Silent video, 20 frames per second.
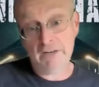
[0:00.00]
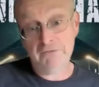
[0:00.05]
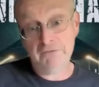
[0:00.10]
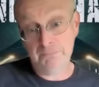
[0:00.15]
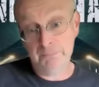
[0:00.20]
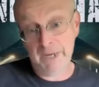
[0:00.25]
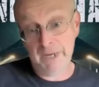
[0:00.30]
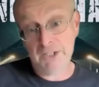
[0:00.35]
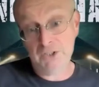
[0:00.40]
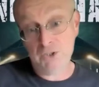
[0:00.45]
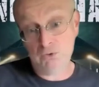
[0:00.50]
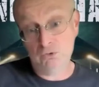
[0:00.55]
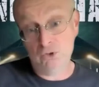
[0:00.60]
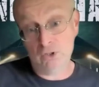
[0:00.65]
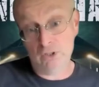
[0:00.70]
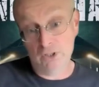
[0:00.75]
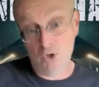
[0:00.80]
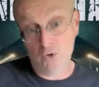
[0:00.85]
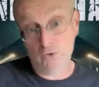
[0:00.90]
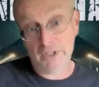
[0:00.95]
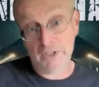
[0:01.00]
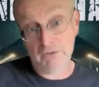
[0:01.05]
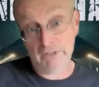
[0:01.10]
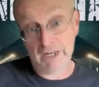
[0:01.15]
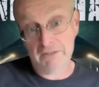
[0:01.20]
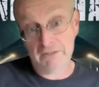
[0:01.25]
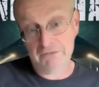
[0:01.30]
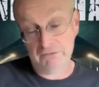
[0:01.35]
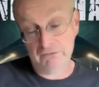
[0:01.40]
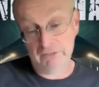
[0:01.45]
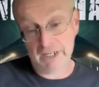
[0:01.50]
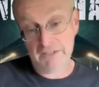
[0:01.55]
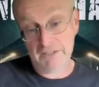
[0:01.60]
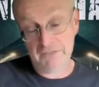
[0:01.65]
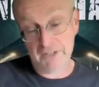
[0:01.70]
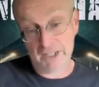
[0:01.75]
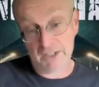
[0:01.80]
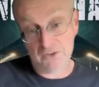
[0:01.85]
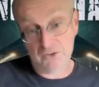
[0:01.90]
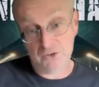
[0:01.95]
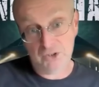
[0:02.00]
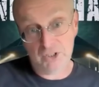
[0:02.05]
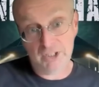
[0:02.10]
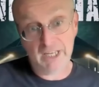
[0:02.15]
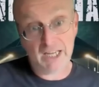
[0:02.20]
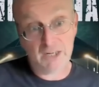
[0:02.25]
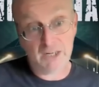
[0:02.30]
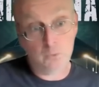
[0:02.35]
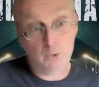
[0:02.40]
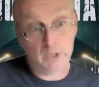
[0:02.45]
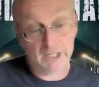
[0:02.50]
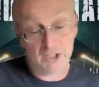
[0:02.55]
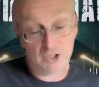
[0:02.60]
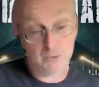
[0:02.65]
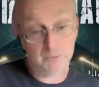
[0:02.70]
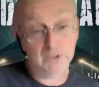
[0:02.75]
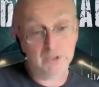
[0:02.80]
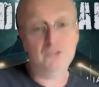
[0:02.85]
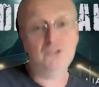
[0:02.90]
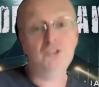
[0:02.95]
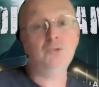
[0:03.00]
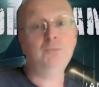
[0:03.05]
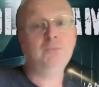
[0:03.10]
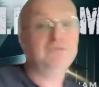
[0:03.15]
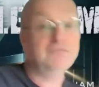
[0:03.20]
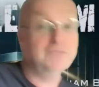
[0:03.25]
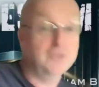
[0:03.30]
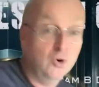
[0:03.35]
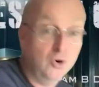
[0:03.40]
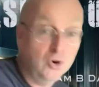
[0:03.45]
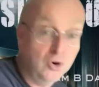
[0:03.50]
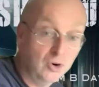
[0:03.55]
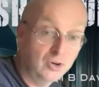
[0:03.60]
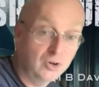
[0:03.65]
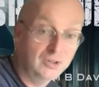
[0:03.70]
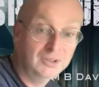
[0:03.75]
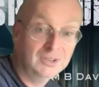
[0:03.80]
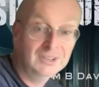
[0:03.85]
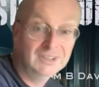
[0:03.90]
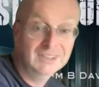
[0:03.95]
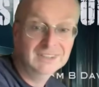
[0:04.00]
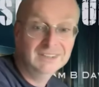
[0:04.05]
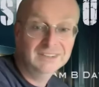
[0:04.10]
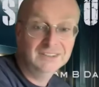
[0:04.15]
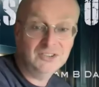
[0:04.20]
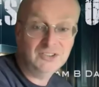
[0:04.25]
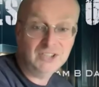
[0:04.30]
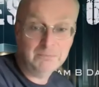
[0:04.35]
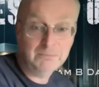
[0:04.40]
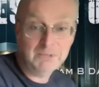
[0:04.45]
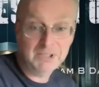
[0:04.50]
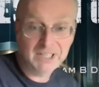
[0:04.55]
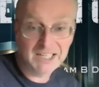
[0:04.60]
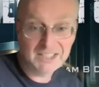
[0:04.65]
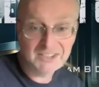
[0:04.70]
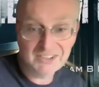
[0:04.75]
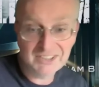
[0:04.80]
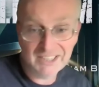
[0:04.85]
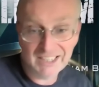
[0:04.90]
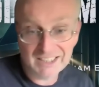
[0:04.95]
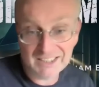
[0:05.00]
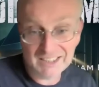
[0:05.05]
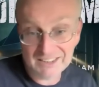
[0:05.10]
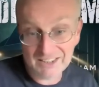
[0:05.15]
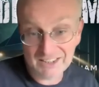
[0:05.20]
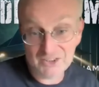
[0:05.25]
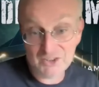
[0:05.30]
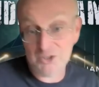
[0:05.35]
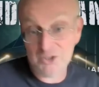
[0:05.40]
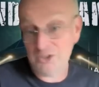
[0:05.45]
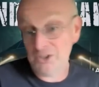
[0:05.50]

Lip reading: Major Laurie Rayfeld, she had weird experiences before December 1980,